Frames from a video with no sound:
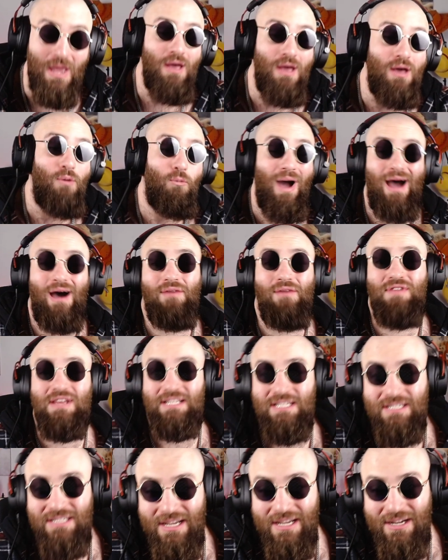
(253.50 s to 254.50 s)
Wow,
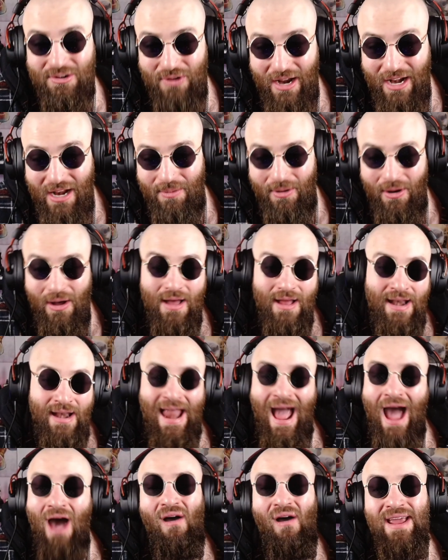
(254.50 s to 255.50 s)
this is incredible.
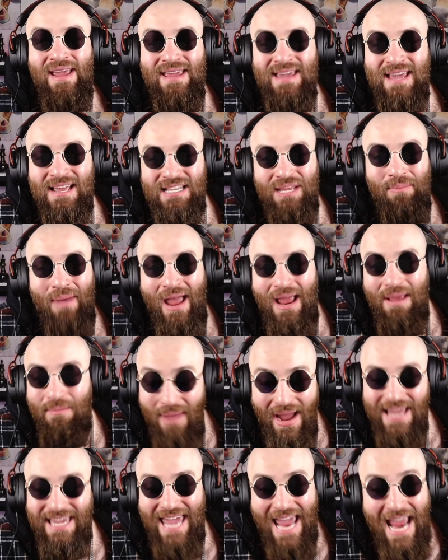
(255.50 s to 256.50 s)
Now I can get to
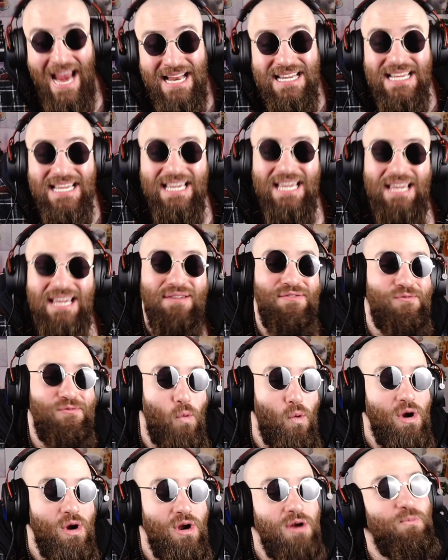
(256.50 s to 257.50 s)
my king to
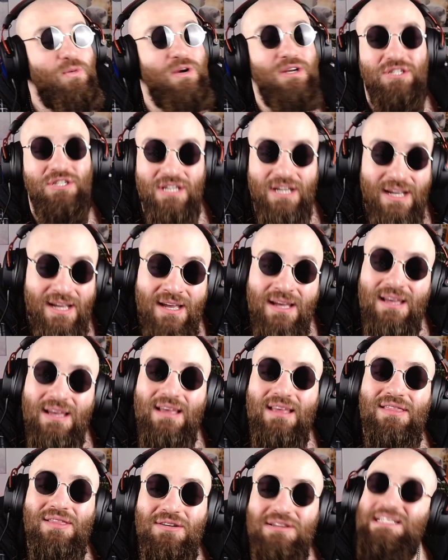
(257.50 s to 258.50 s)
e4, which
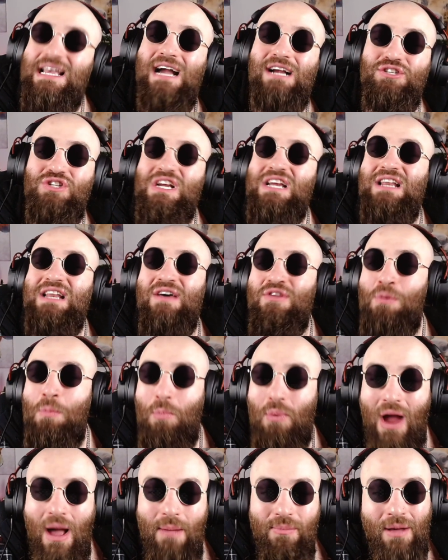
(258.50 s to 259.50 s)
there's actually another
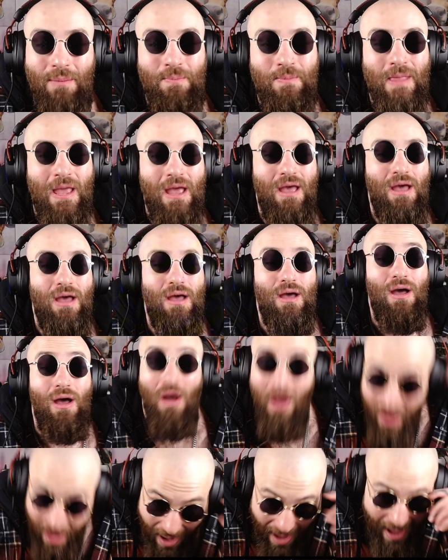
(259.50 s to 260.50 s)
problem.
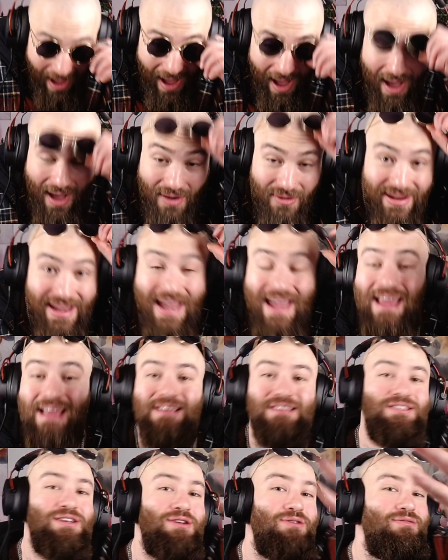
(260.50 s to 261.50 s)

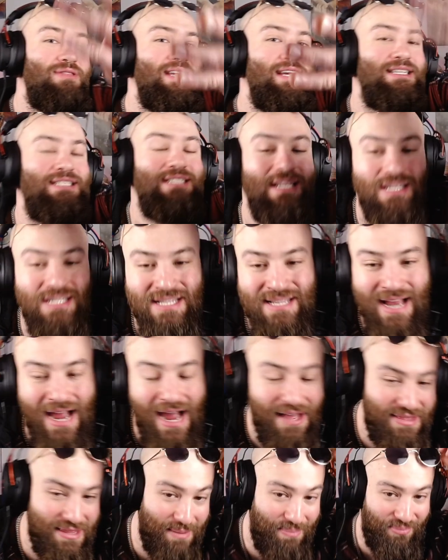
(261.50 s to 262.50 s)
Okay, so this is
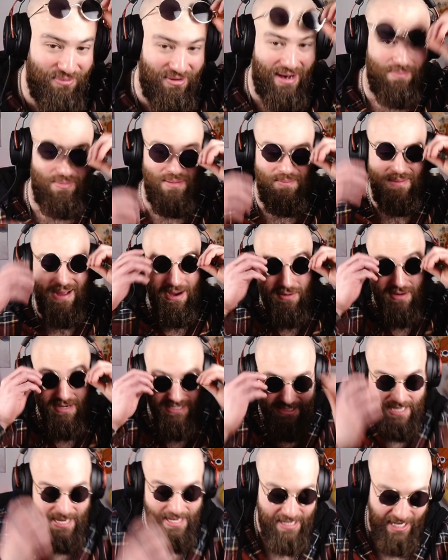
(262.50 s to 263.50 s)
not the problem I
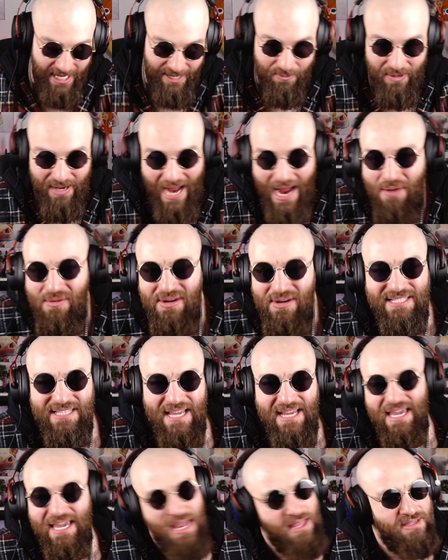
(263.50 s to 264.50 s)
was thinking. What I was
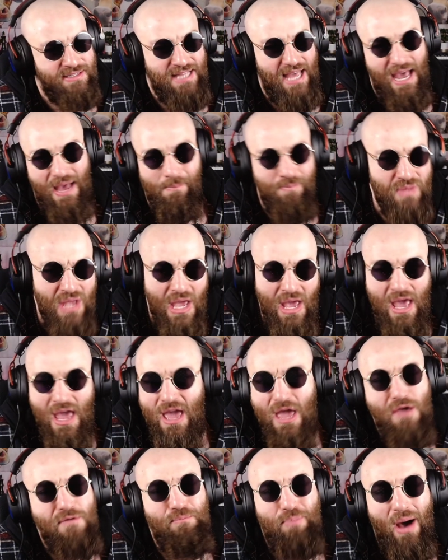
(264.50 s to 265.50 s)
thinking is that
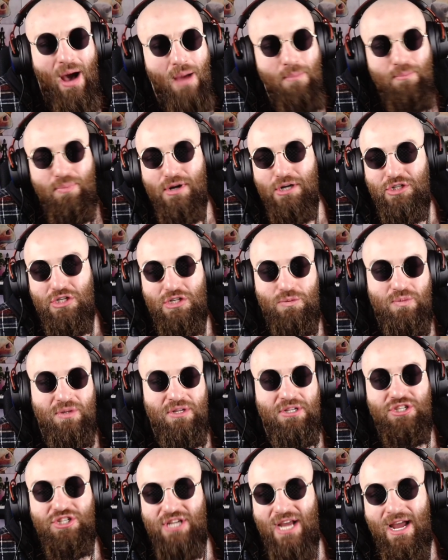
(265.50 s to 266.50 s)
if pawn pushes
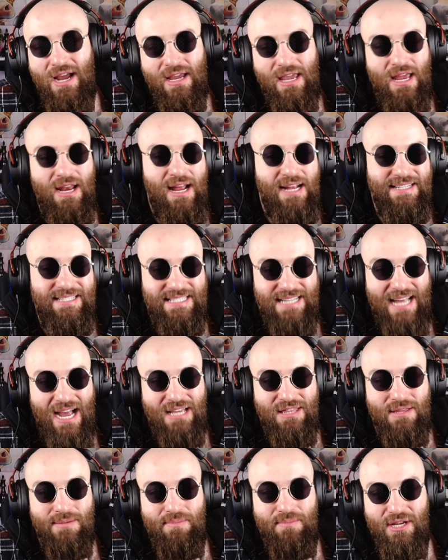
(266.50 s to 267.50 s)
with check and I
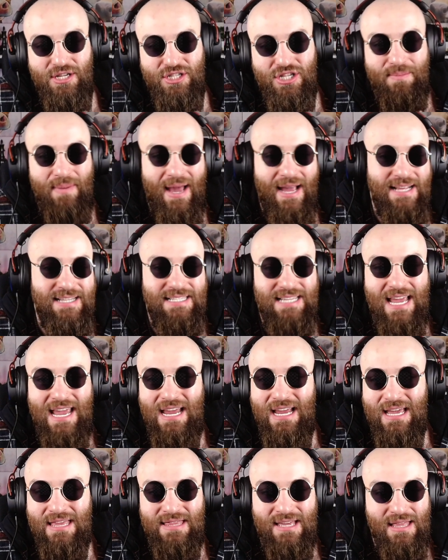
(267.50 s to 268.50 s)
sack the bishop, I
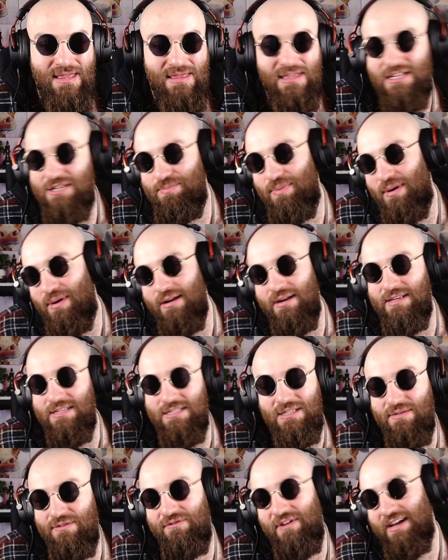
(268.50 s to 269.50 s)
take, and then this pawn is
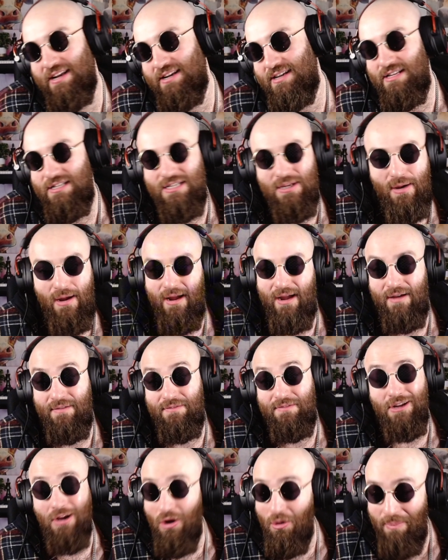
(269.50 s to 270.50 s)
defended, so I
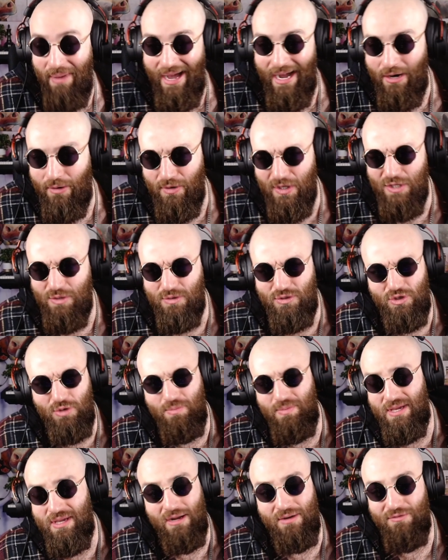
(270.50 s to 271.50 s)
have to go backwards, which
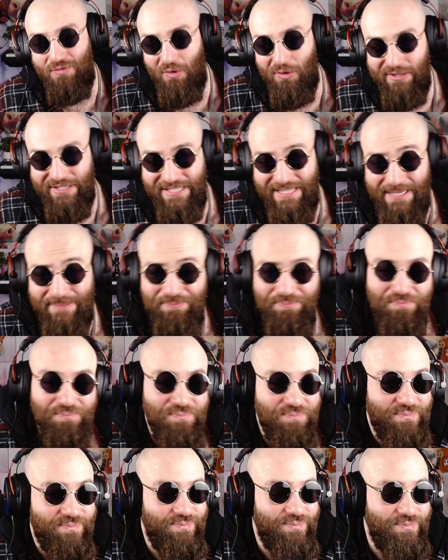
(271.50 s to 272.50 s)
would be unfortunate.
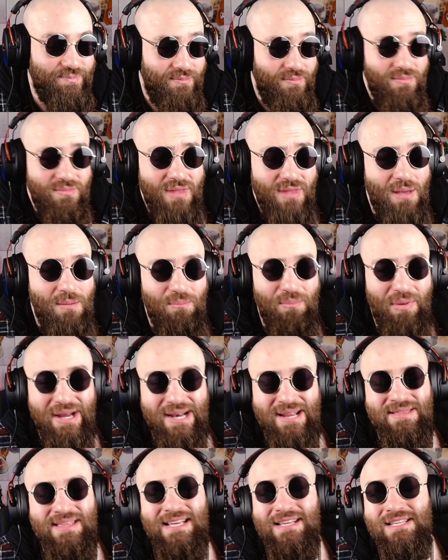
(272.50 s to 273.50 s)
But
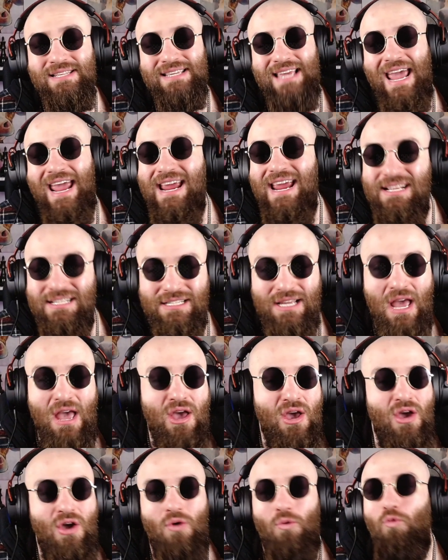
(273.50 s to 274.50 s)
in this case,
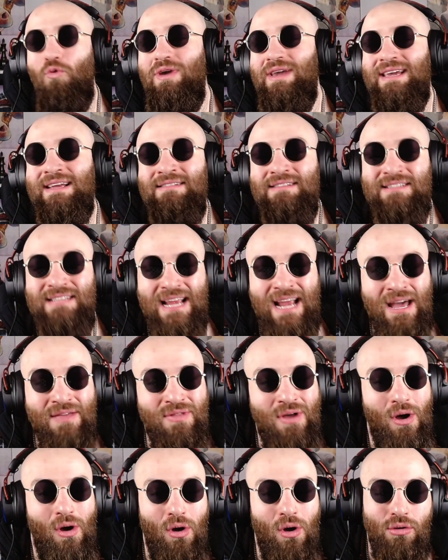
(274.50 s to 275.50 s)
we can stay on
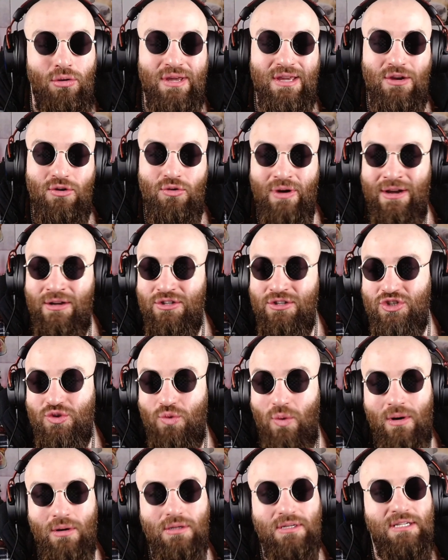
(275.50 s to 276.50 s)
the holy grail
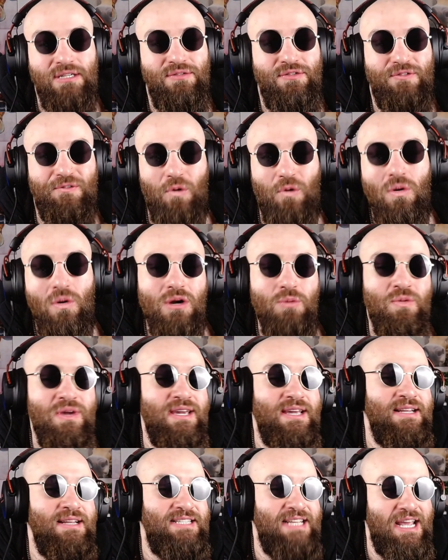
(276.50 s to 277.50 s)
square e4, and we
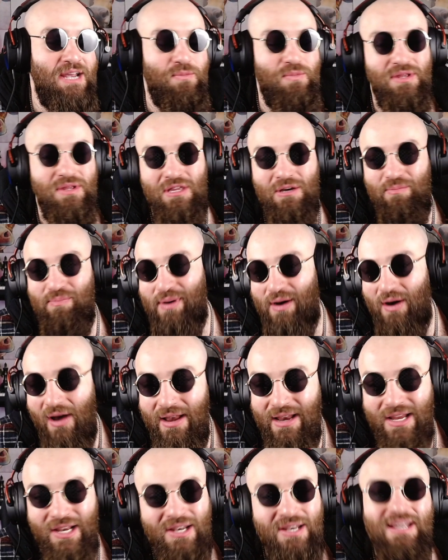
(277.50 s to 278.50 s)
can take with the
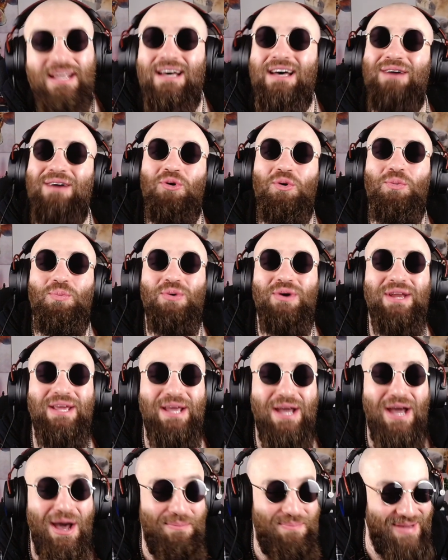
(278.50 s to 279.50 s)
pawn, and we're pretty
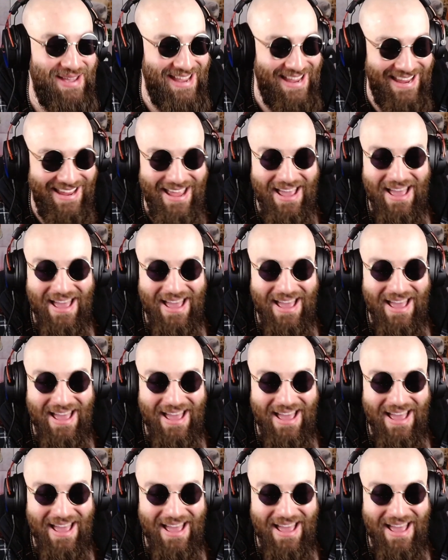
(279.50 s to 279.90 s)
happy.